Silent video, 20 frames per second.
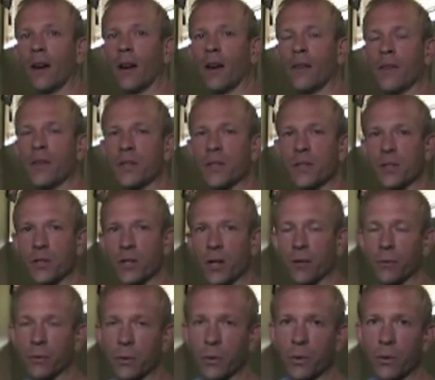Hi, this is
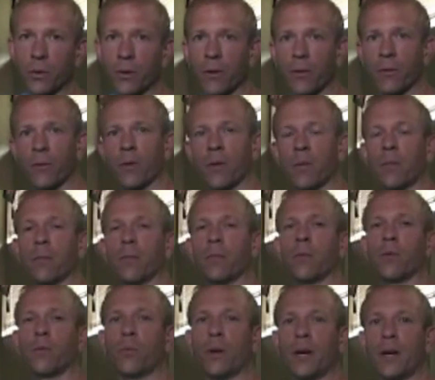Jeff Luker from
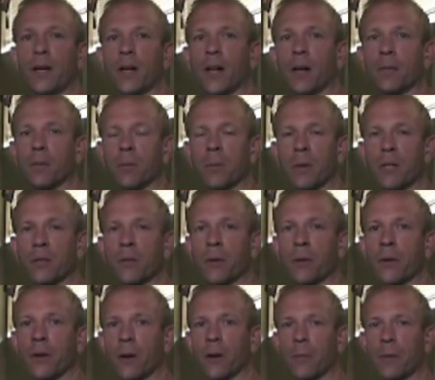Complementary
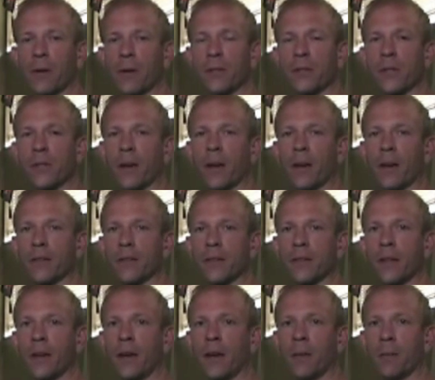Therapies, and
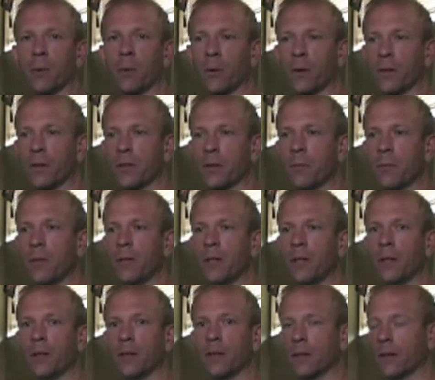today I'm going to
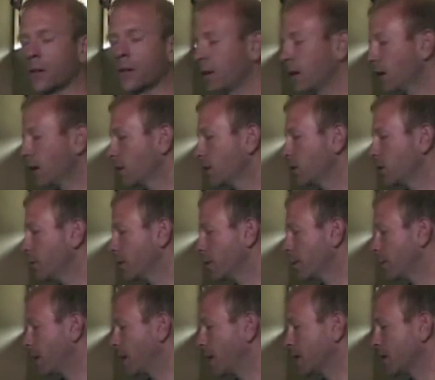be doing a
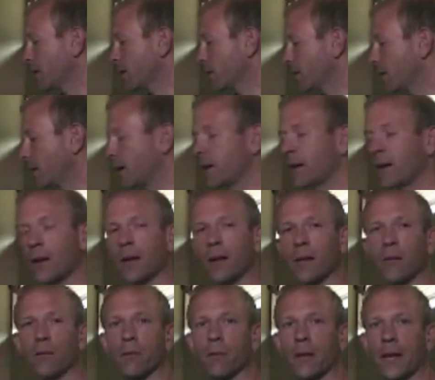basic technique
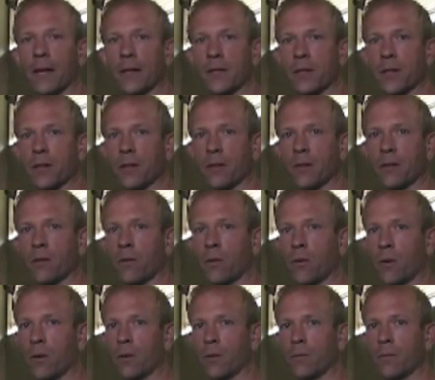of lancing
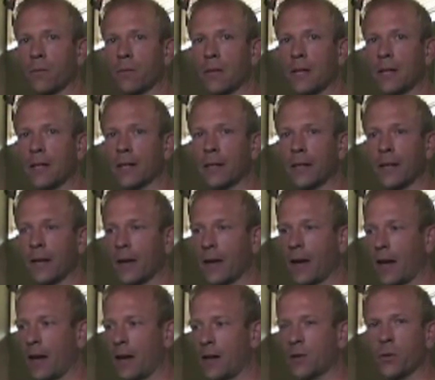or needling
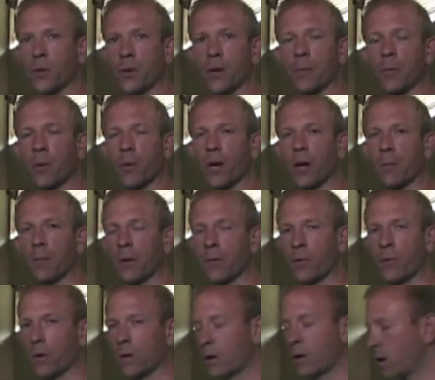a trigger point on my
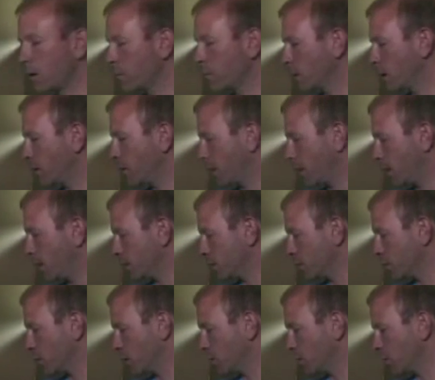forearm. I've had
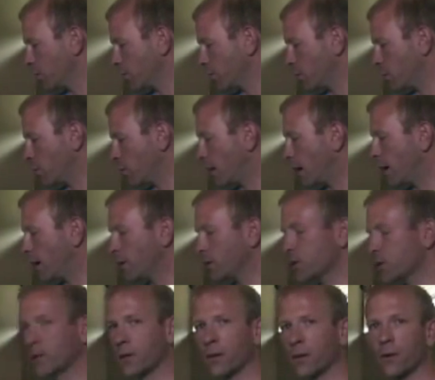some trouble for a while,
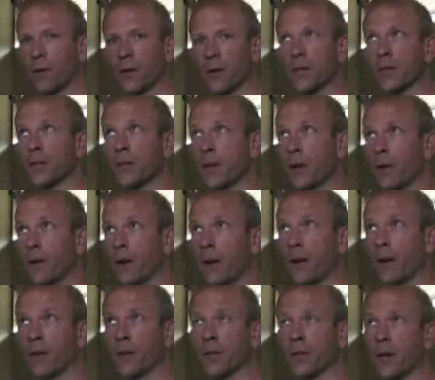so Chris Deary
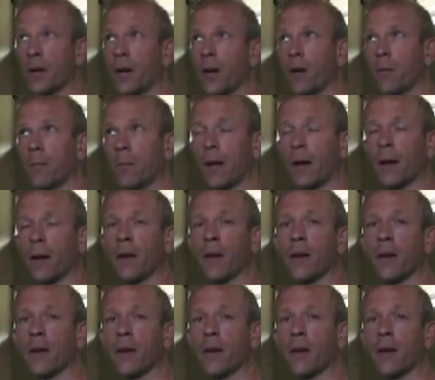here is going to help me